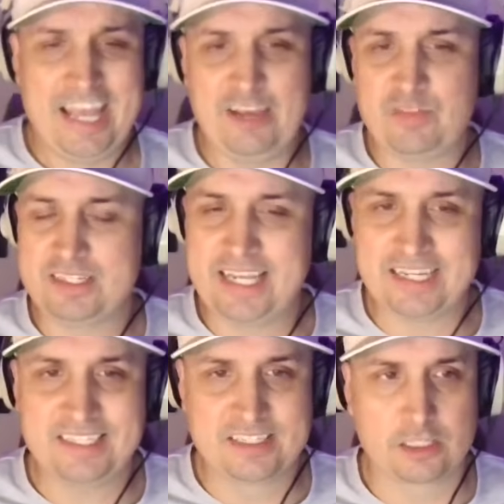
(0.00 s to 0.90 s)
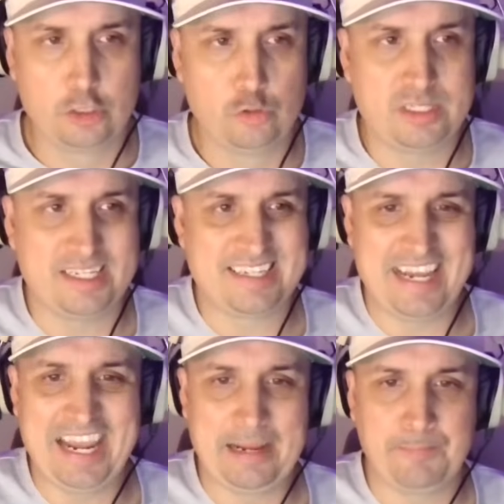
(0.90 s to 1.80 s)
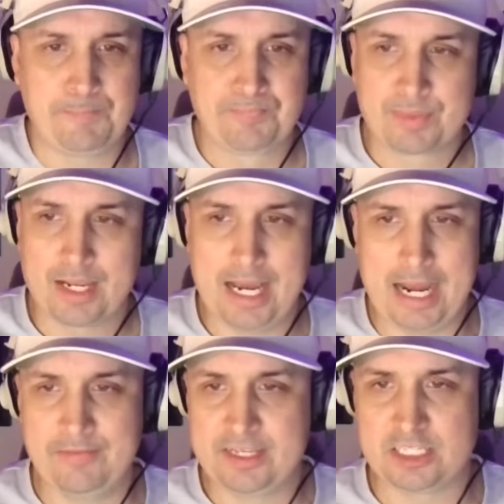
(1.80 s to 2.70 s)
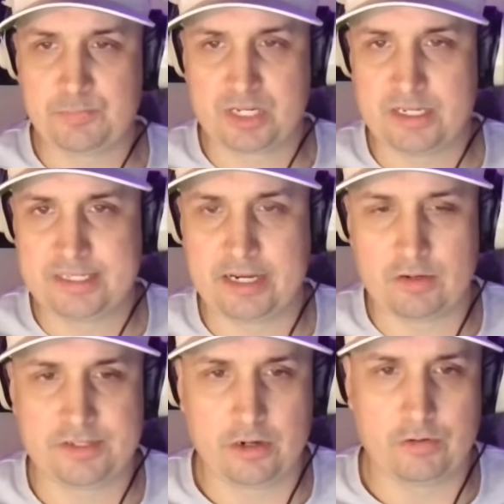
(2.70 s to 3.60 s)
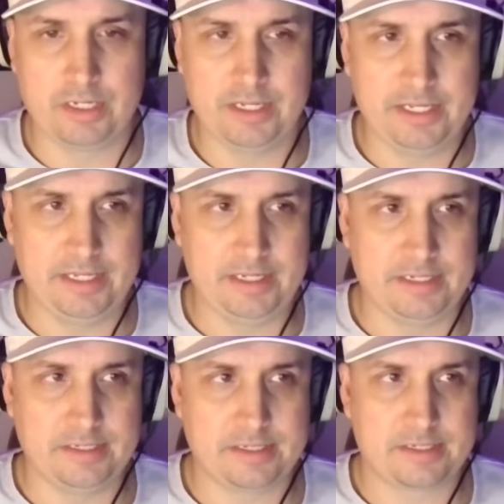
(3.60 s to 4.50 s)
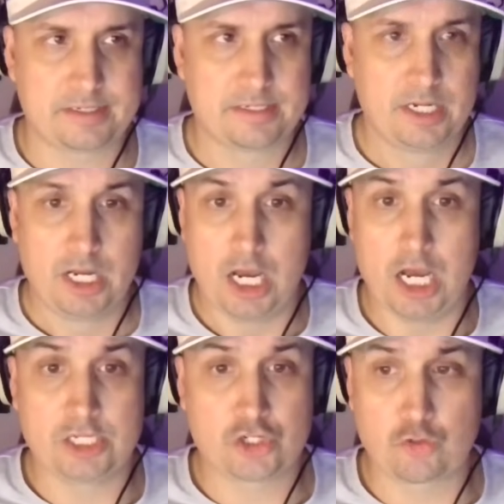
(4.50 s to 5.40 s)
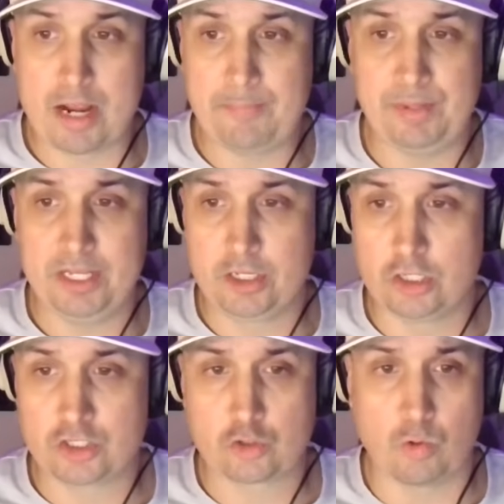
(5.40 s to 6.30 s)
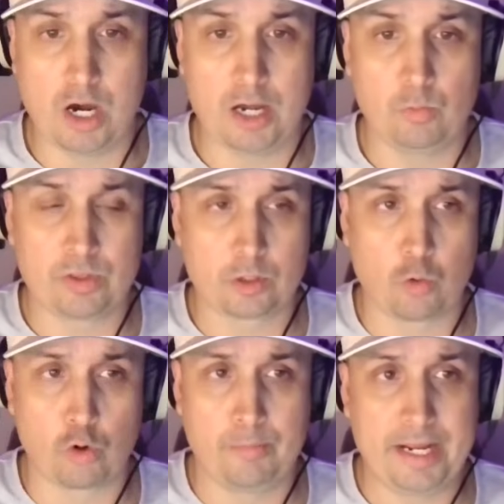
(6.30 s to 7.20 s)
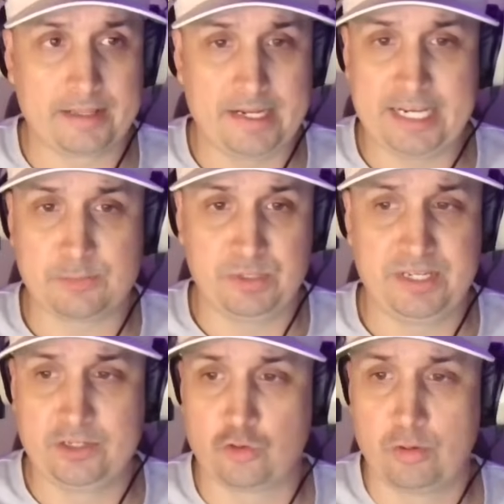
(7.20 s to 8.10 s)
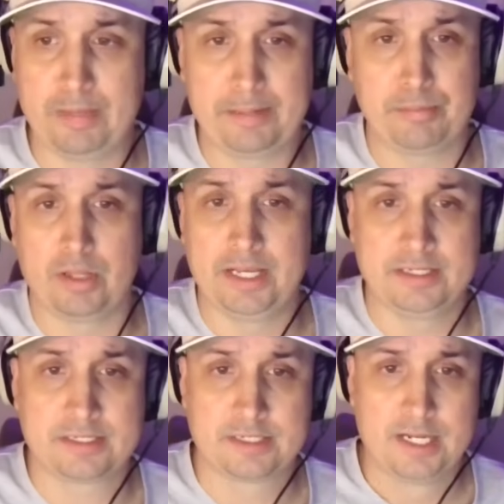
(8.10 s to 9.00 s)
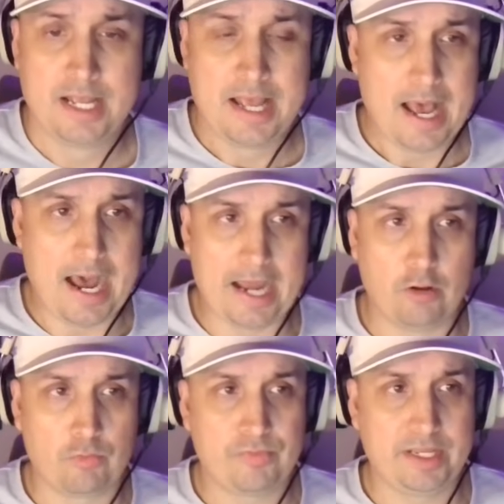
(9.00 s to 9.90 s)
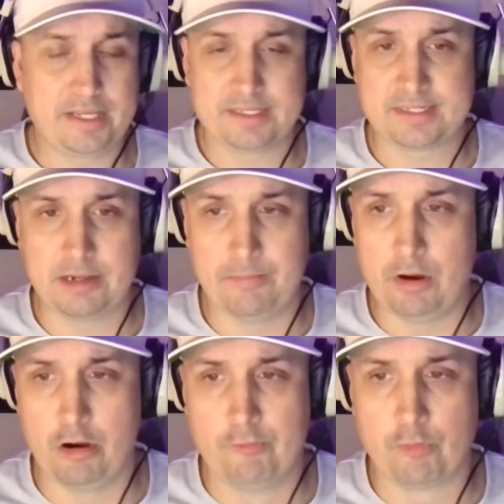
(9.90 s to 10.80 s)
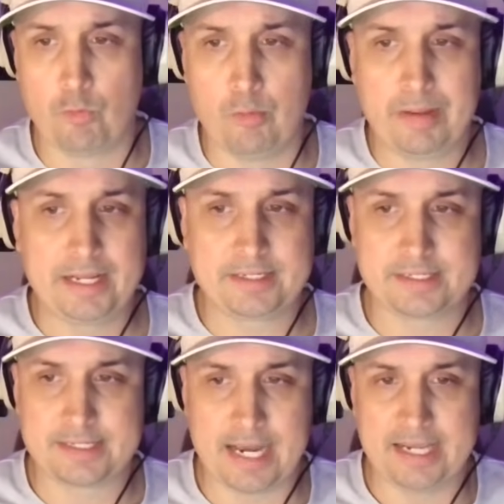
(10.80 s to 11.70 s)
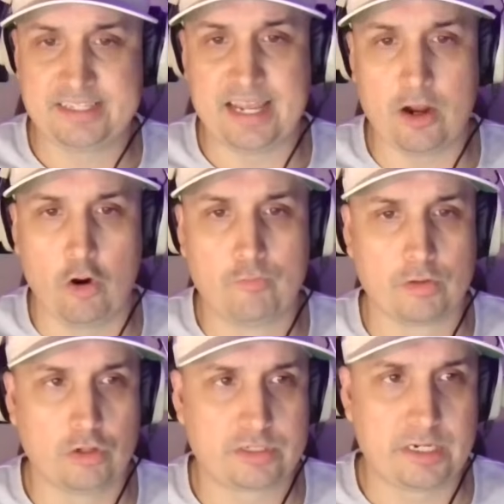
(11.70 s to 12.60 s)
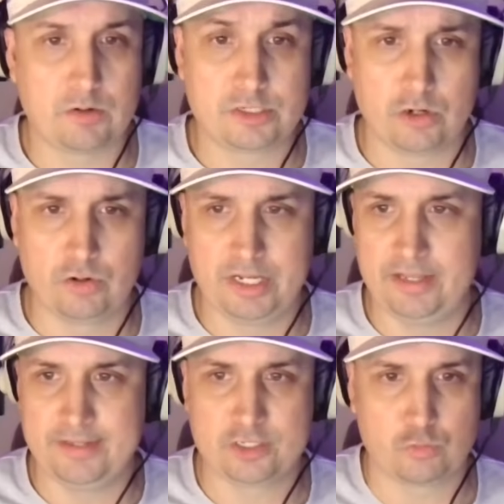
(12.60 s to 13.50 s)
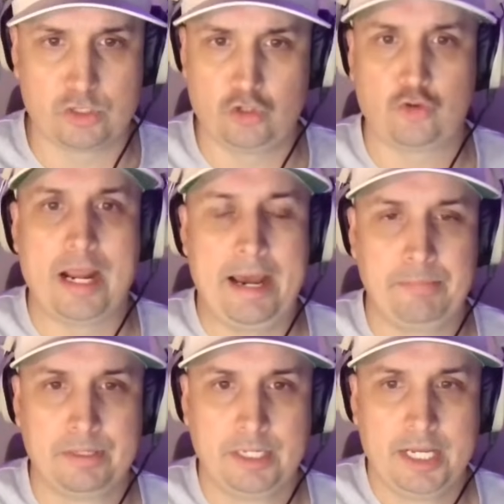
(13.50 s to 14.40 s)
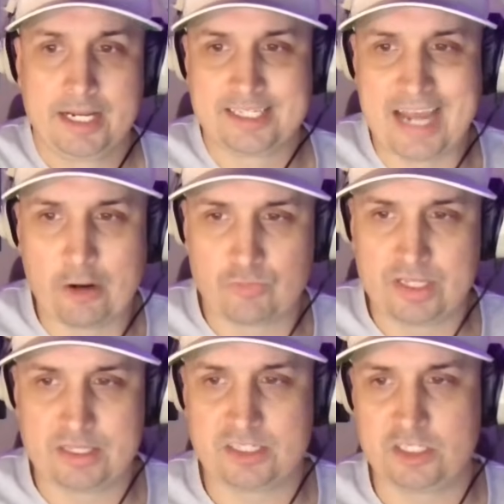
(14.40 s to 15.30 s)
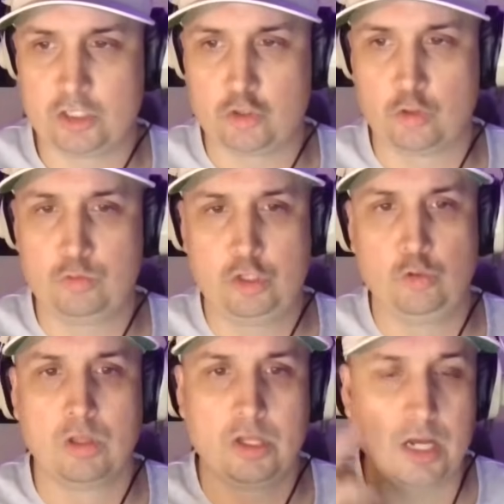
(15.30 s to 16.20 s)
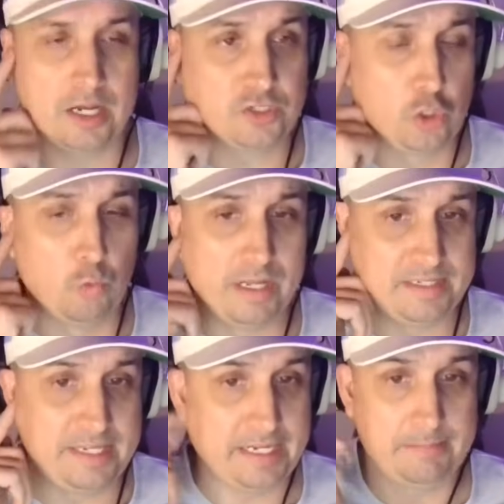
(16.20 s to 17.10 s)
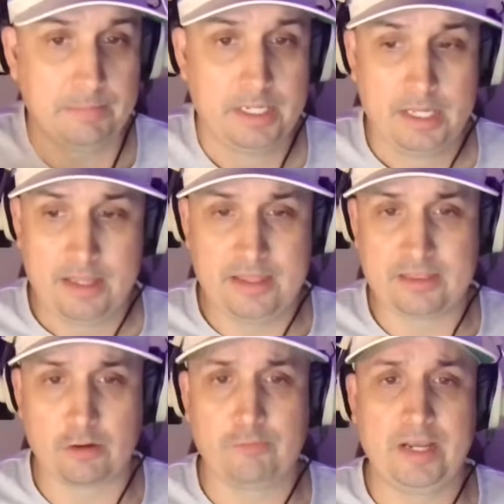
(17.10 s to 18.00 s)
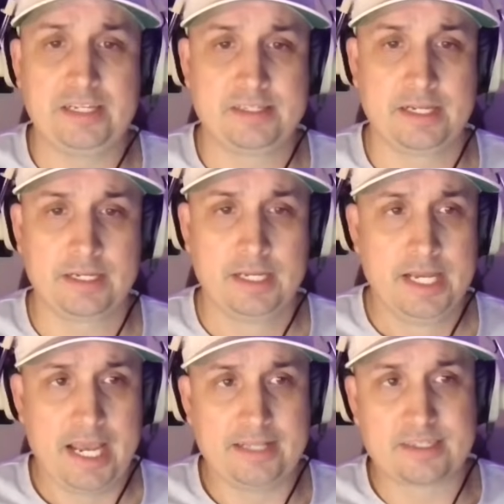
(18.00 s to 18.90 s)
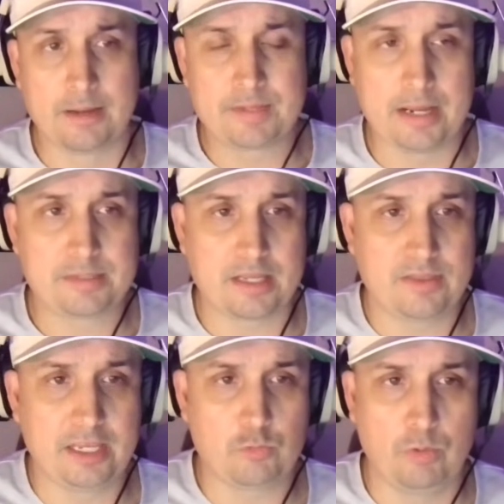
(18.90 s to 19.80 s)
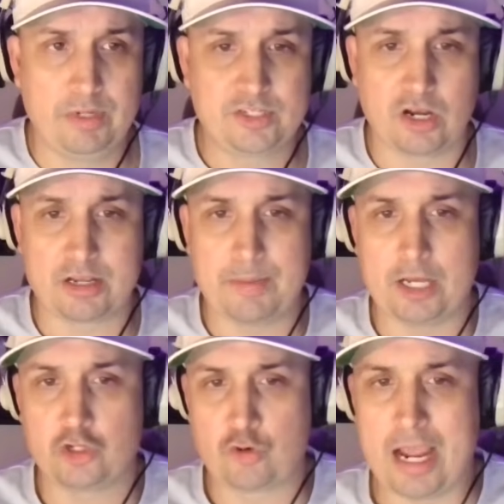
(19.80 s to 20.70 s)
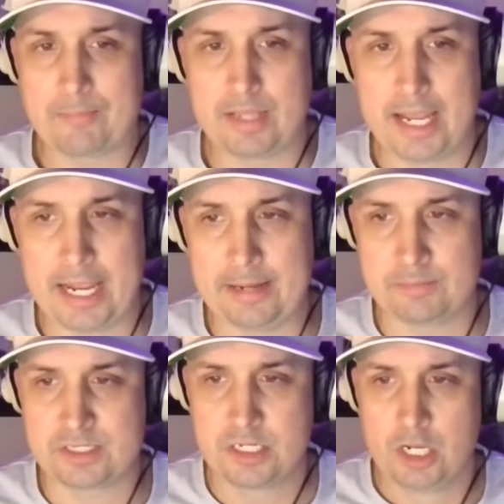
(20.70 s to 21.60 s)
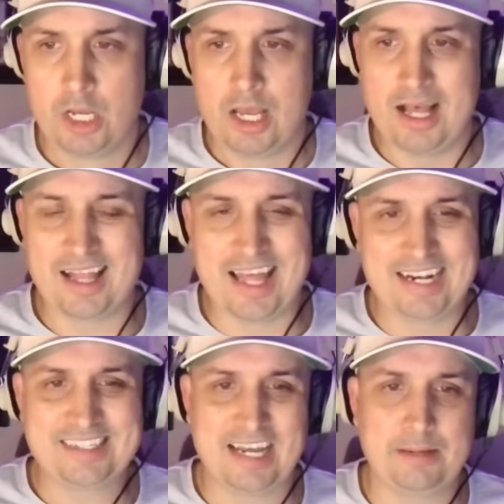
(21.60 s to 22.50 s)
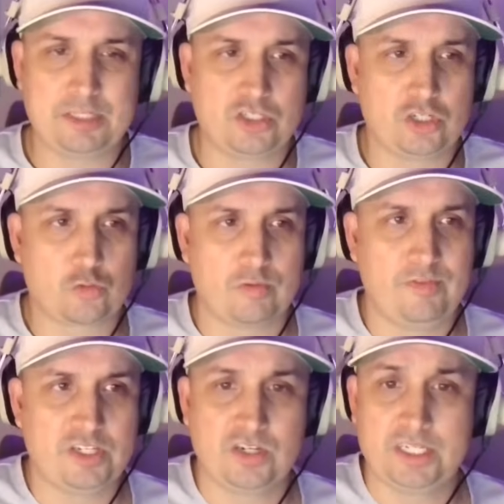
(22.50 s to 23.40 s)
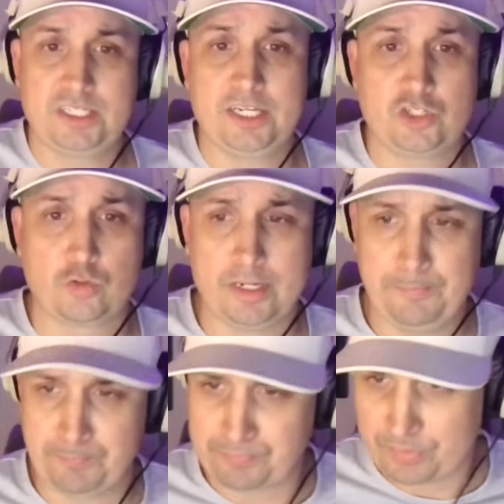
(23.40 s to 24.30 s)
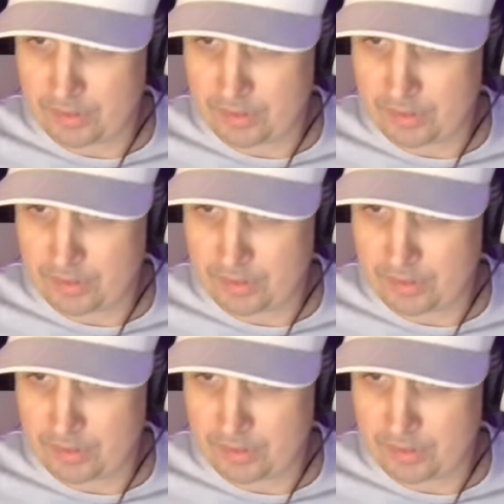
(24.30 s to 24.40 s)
If the Texans lose this game, I think it's because Arizona is a scrappy, good squad with a quarterback that has potential to make plays. I don't think it's some over-romanticized, they overlooked Arizona and this was a trap. Because I don't think this is a true two-win team that they're facing. And sometimes I think when we talk about trap games, a lot of times it's just revisionist history